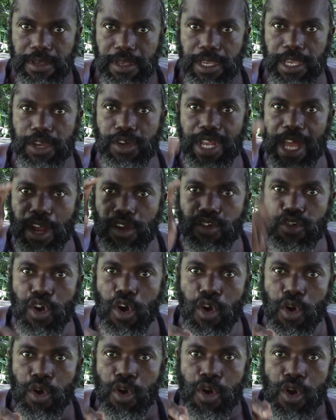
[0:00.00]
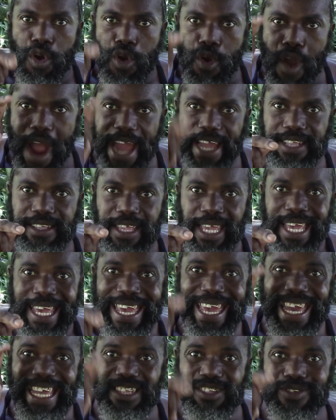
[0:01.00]
you're going to grow right
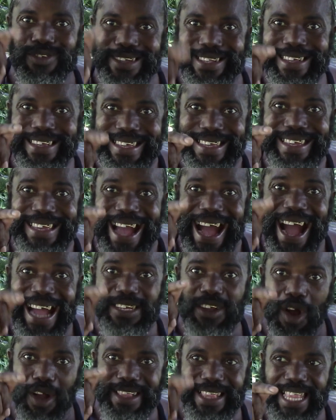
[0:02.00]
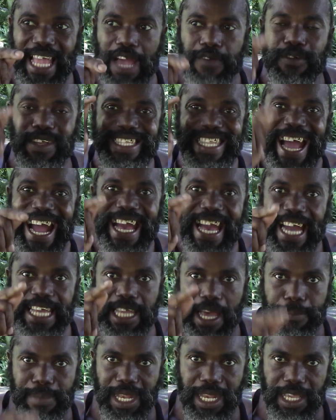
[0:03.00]
into the adult life with that kind
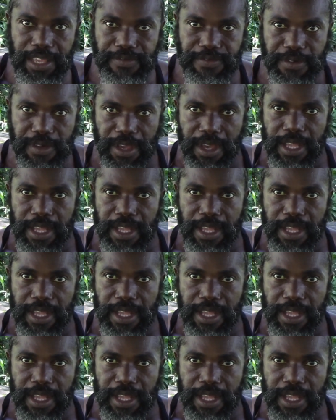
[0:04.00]
of belief.